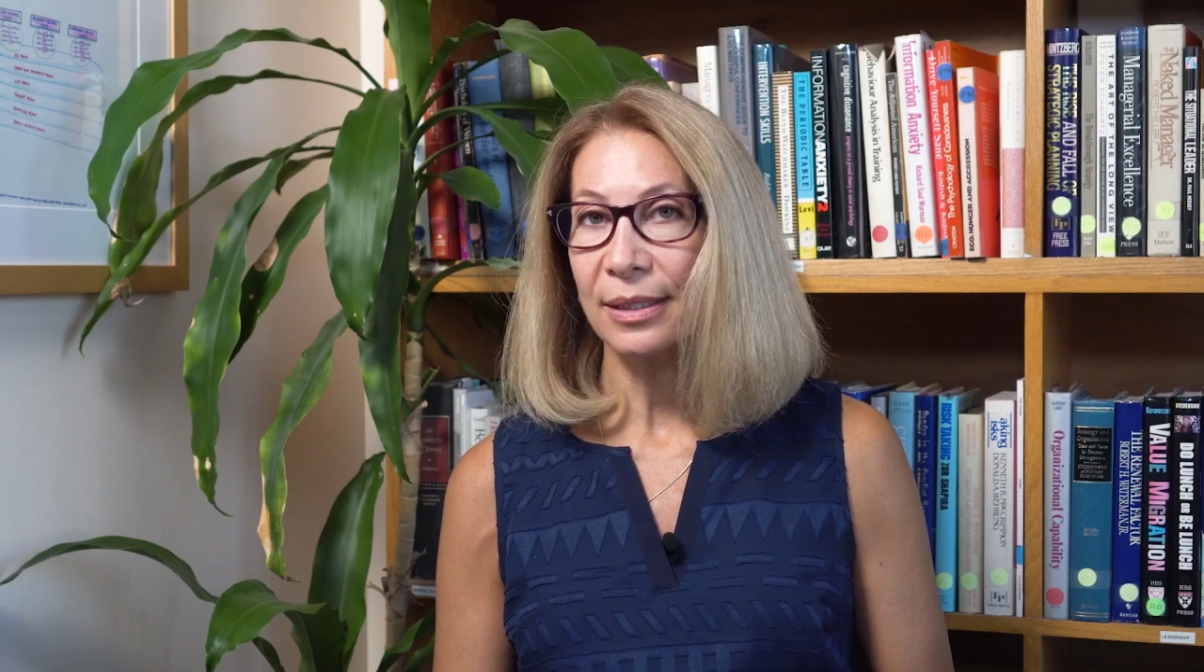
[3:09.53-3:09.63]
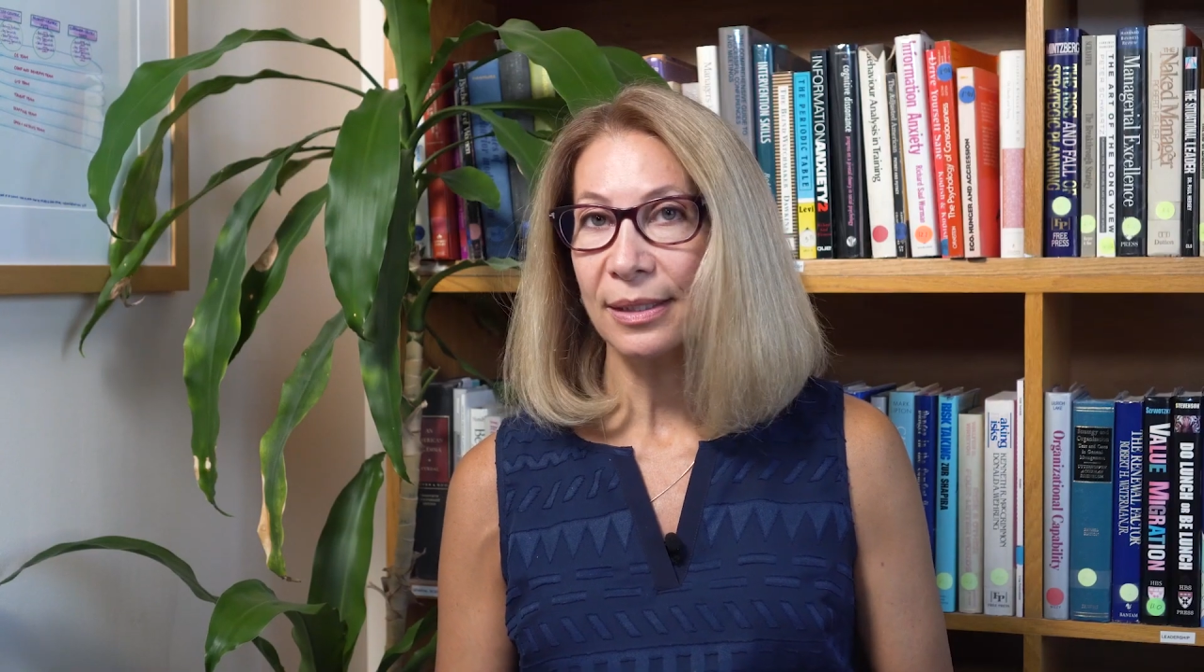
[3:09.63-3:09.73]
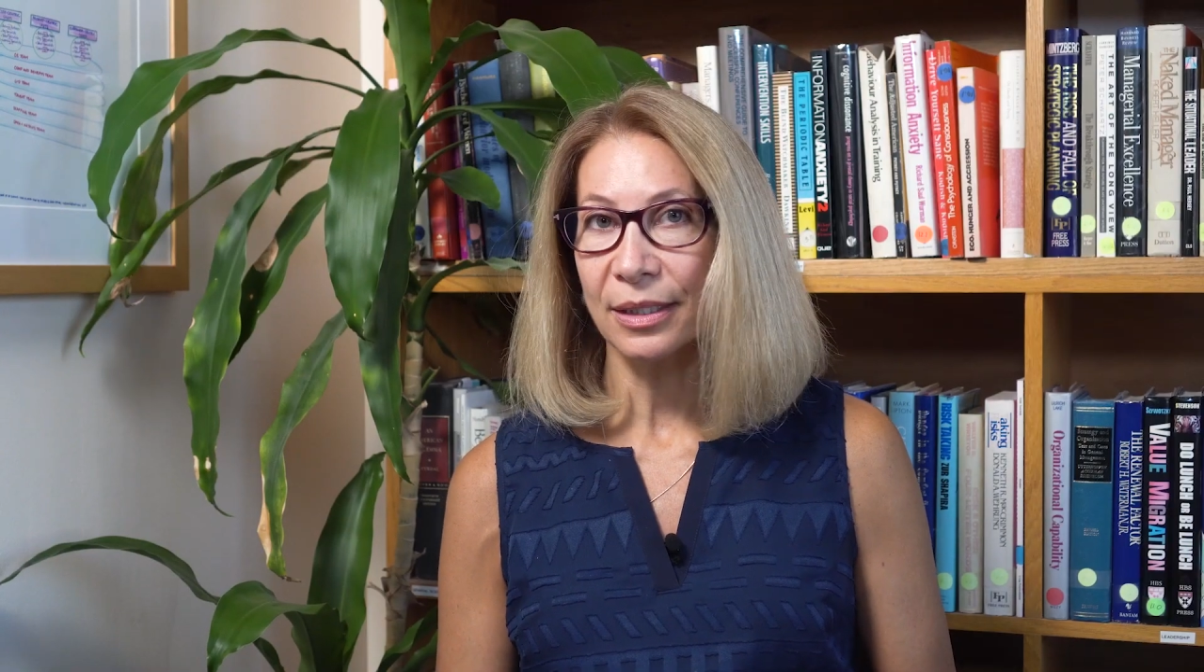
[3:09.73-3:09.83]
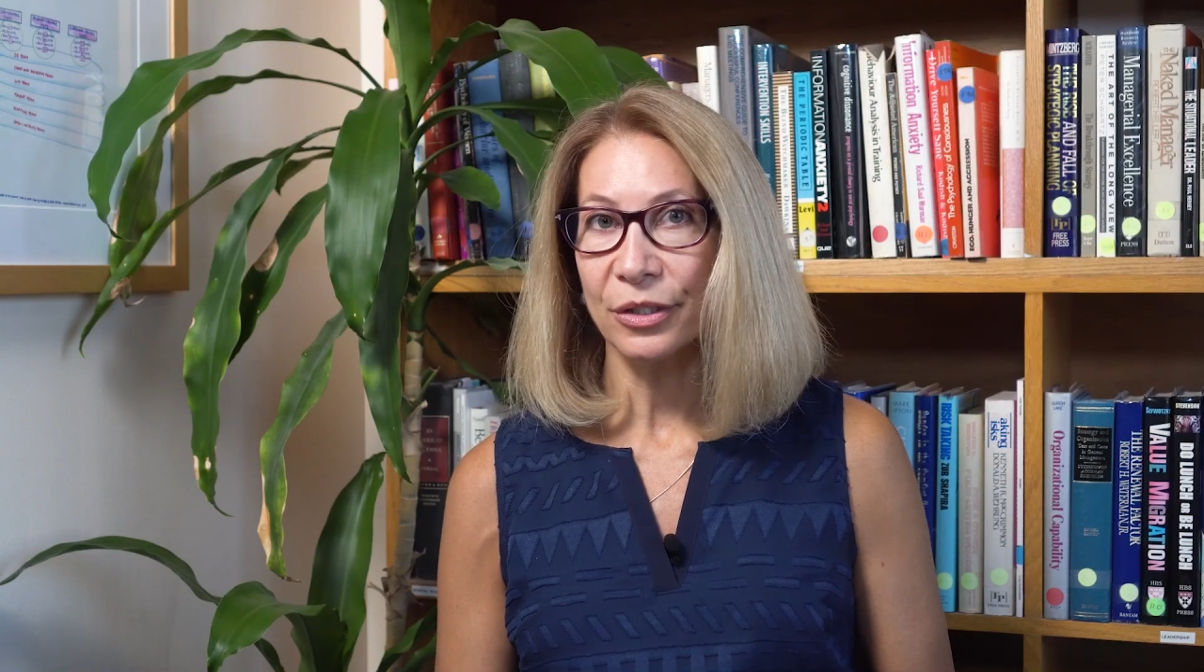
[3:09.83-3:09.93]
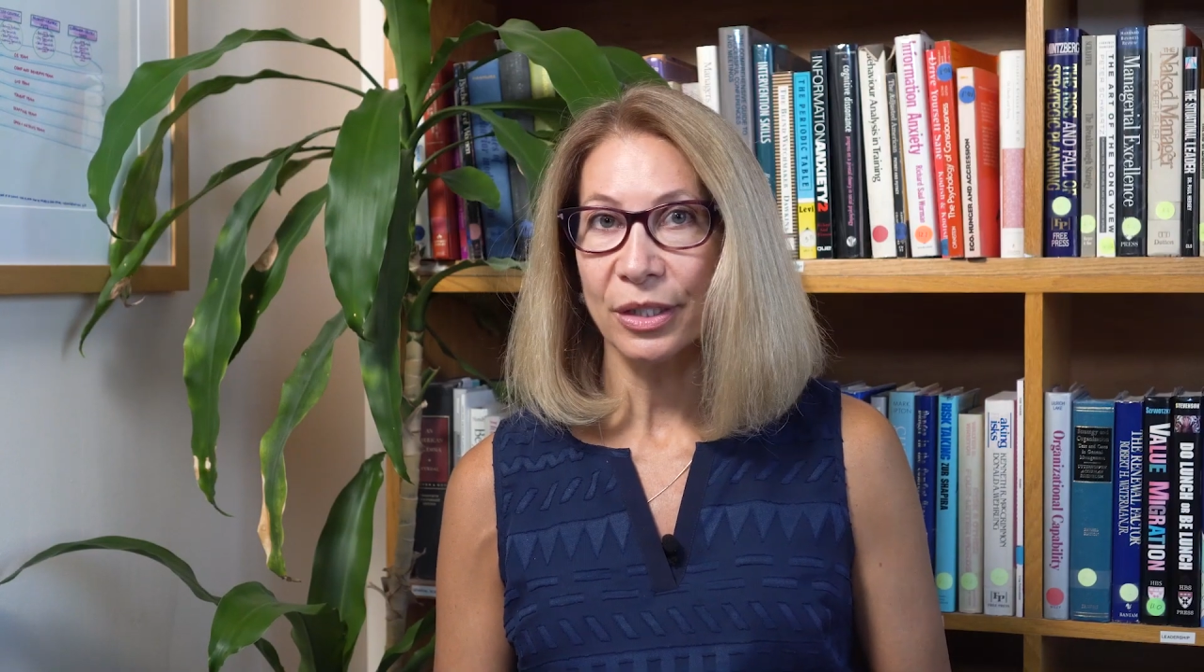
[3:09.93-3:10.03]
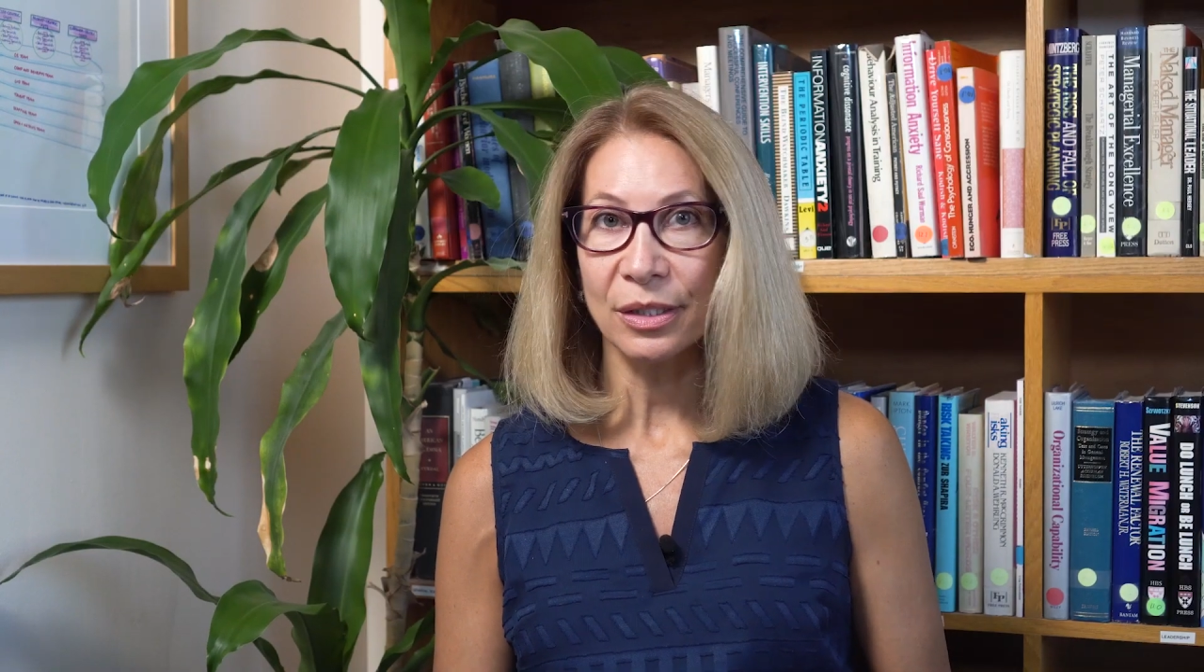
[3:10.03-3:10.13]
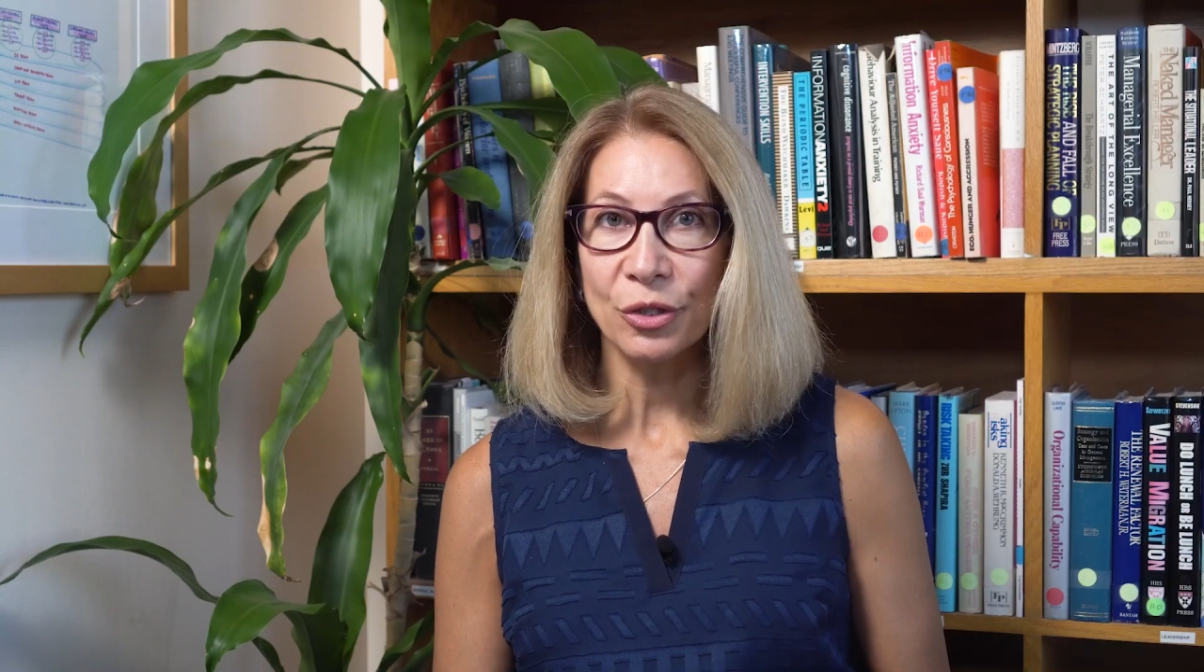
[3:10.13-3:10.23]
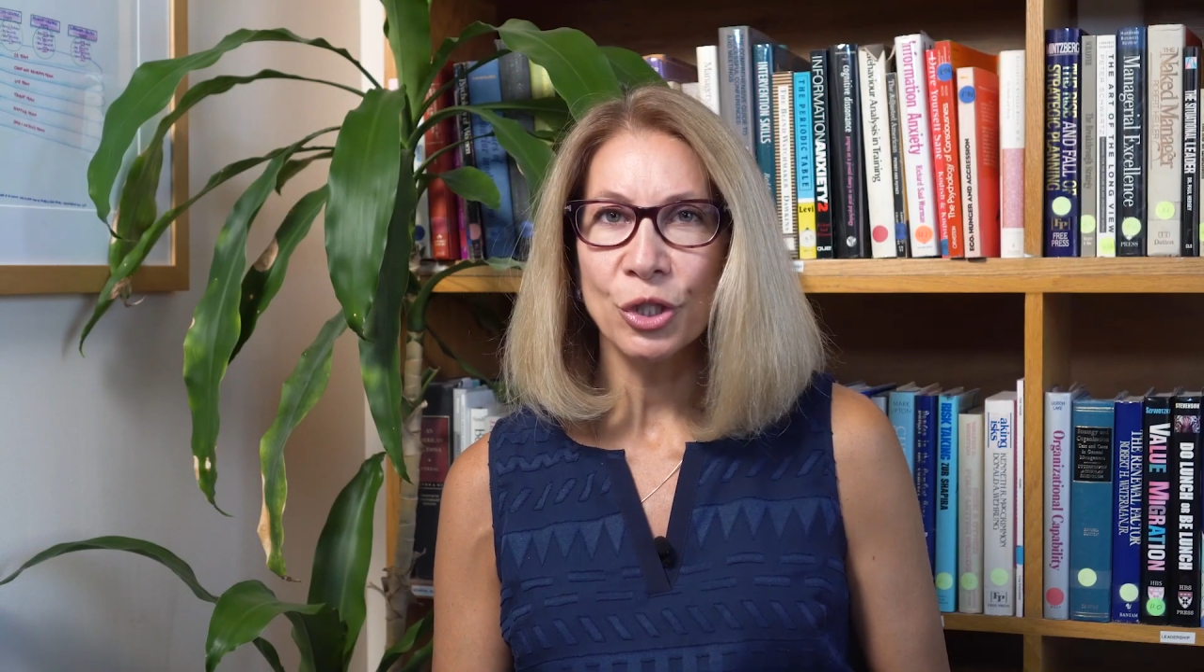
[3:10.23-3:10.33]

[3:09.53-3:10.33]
decisions are